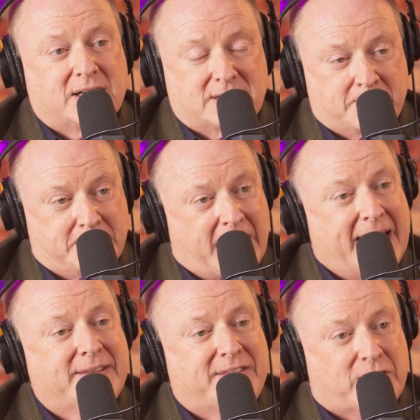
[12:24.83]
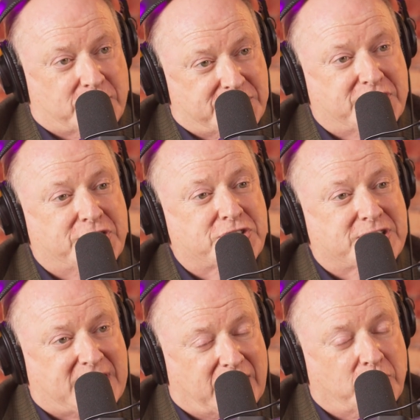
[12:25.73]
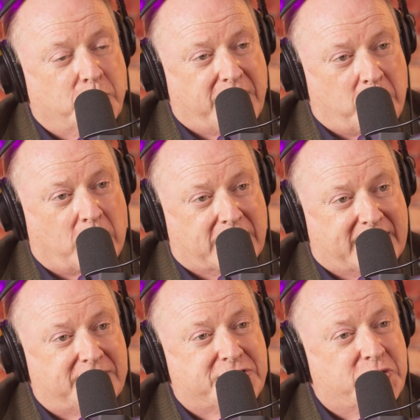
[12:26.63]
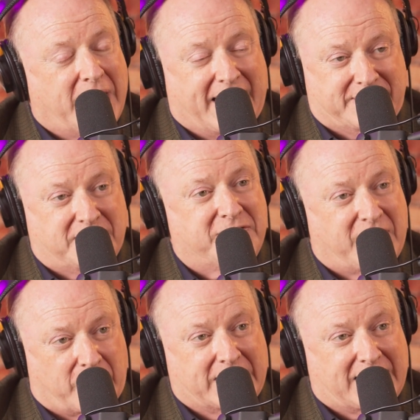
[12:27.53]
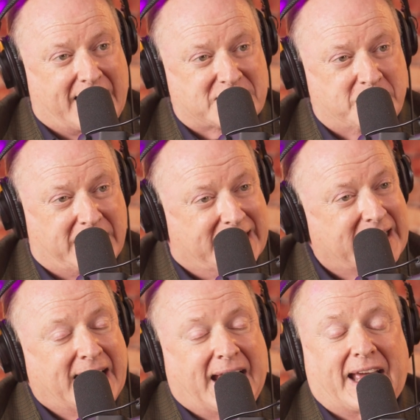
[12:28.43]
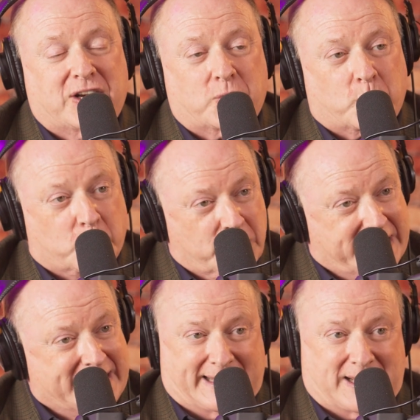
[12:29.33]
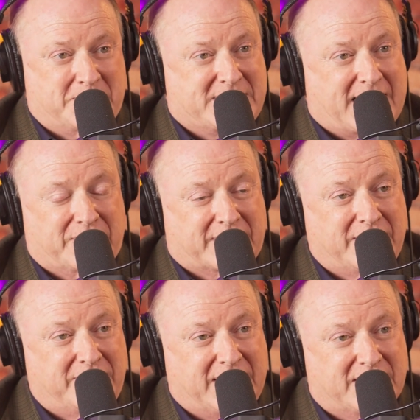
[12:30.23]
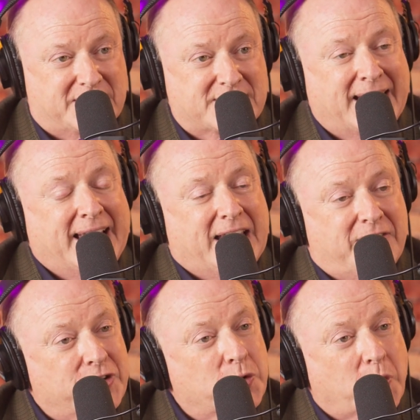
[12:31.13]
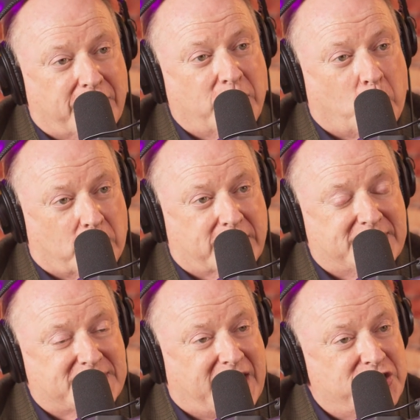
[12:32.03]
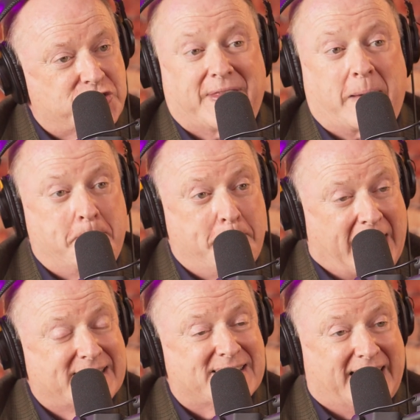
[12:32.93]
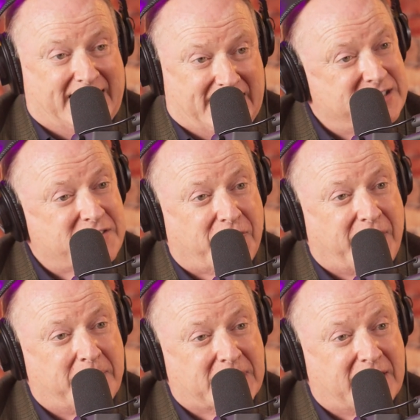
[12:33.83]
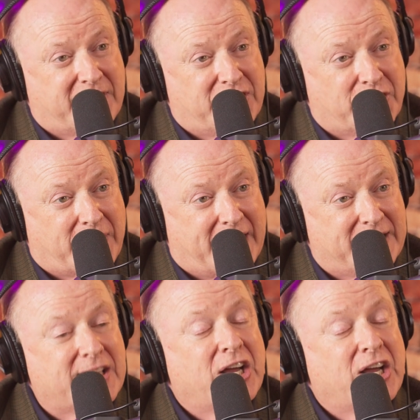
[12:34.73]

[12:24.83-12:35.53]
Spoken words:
make their decisions on who they want to give to at the very last minute. And it really comes down to convenience. If you are the organization that makes it easy for them to give at year end,